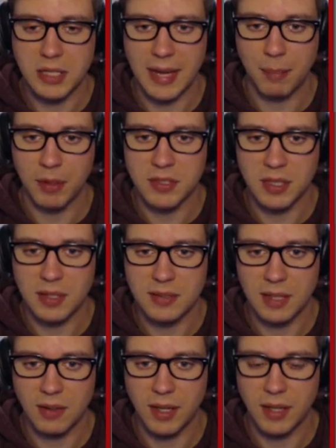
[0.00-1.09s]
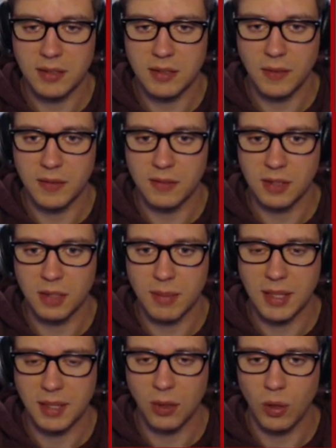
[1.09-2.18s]
Lapras in this area, so this is going to be
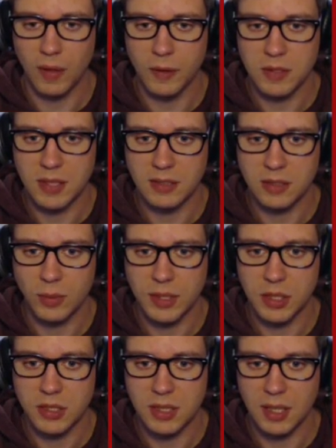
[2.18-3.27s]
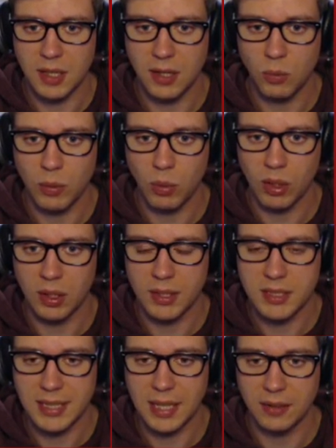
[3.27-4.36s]
kind of one of those things that we just, uh, we work on
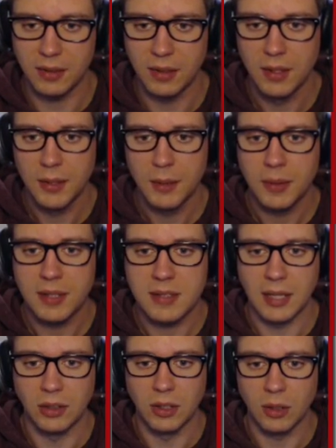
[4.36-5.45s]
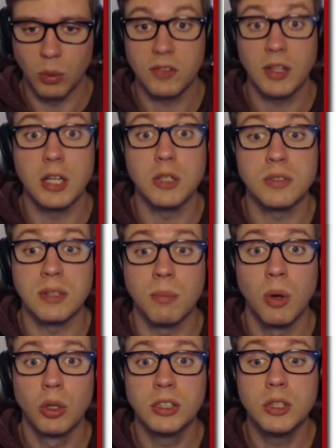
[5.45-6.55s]
together. Let's take a look. We're just going to do some,
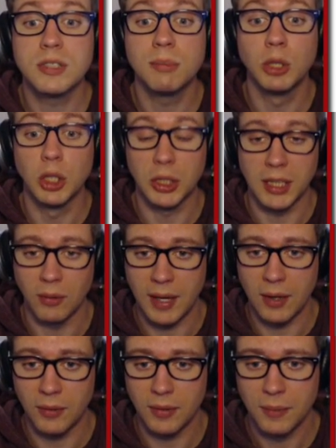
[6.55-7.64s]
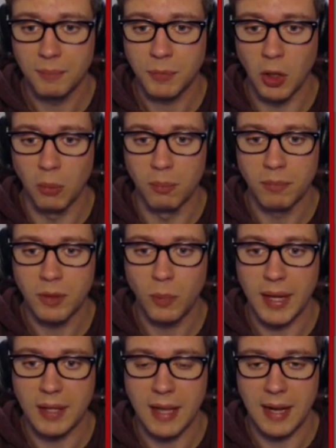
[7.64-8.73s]
do some looking around. Nope.
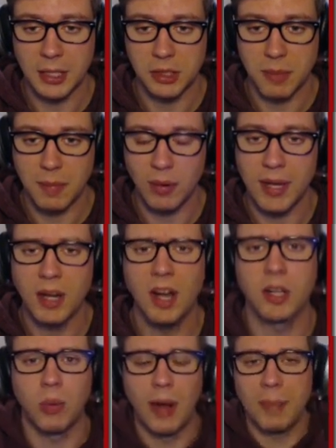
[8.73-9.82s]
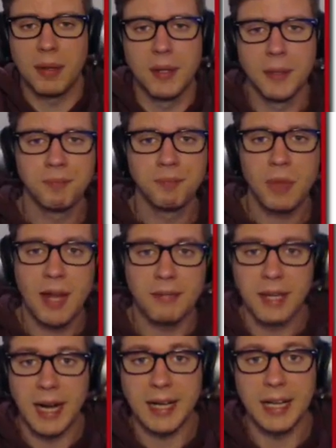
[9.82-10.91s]
Wait, that actually might be right. Oh, crap. I
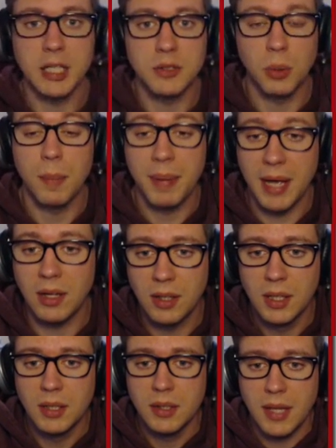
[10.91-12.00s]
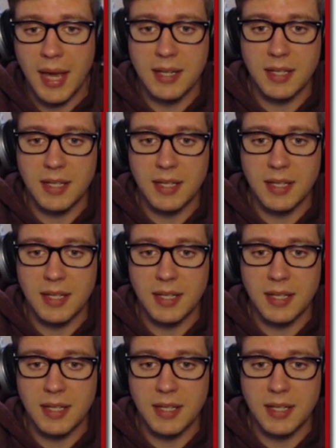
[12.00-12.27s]
forgot I got to use a repel and